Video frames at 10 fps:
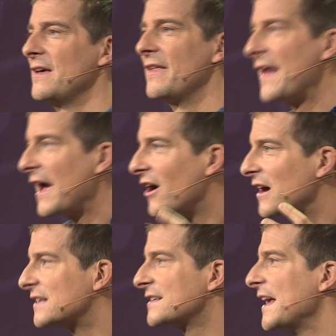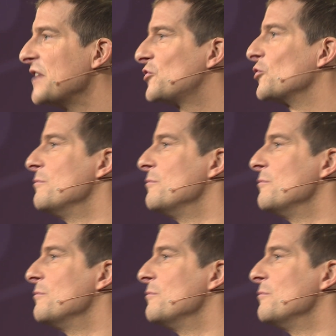They are essential